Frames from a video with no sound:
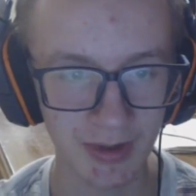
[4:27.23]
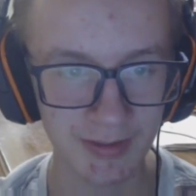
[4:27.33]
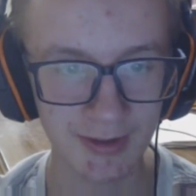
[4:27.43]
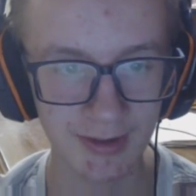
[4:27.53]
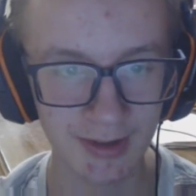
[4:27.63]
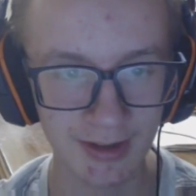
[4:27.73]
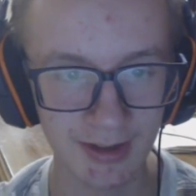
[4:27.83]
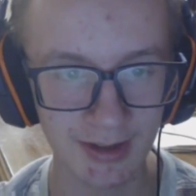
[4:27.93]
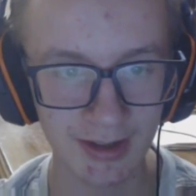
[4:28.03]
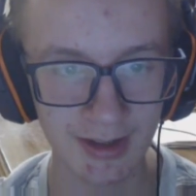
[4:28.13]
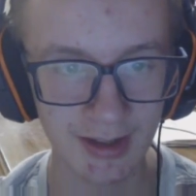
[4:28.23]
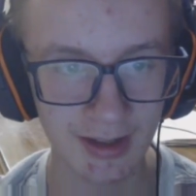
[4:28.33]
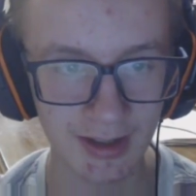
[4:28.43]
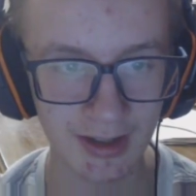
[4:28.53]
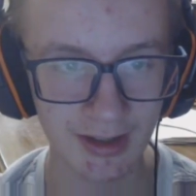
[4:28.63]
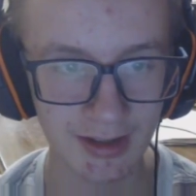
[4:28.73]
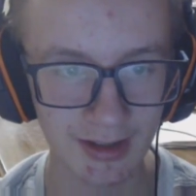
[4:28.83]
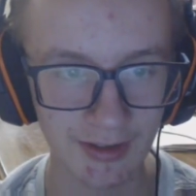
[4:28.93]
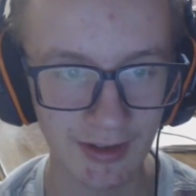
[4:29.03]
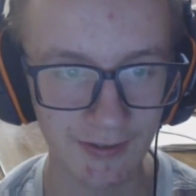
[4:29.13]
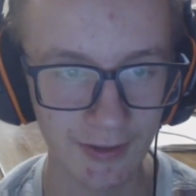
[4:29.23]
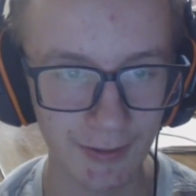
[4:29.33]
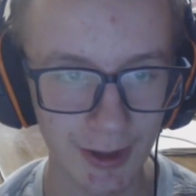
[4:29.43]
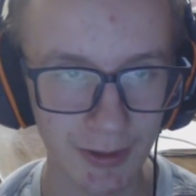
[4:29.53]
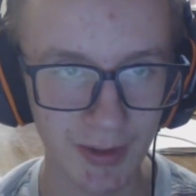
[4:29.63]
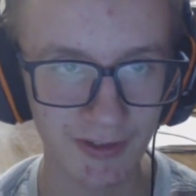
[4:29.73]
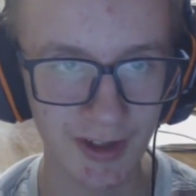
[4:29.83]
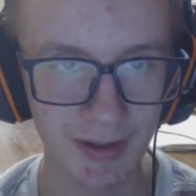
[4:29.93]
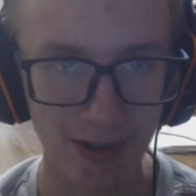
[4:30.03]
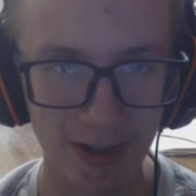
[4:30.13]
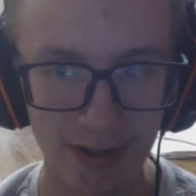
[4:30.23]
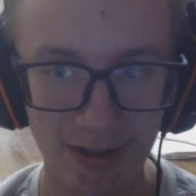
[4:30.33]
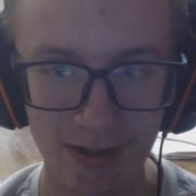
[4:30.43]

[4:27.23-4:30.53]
people, except for with my family.